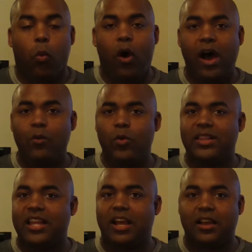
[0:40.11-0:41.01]
One
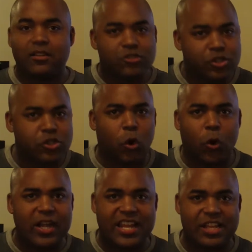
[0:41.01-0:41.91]
with a
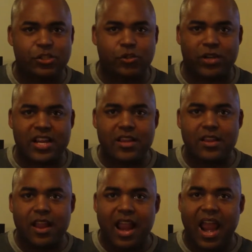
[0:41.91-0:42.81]
storied history,
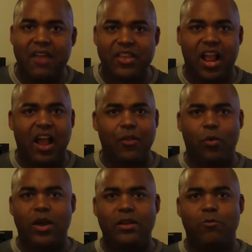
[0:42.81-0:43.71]
and the other
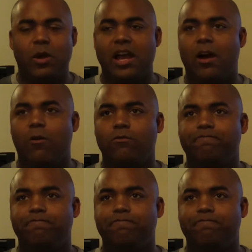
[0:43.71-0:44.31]
one, well,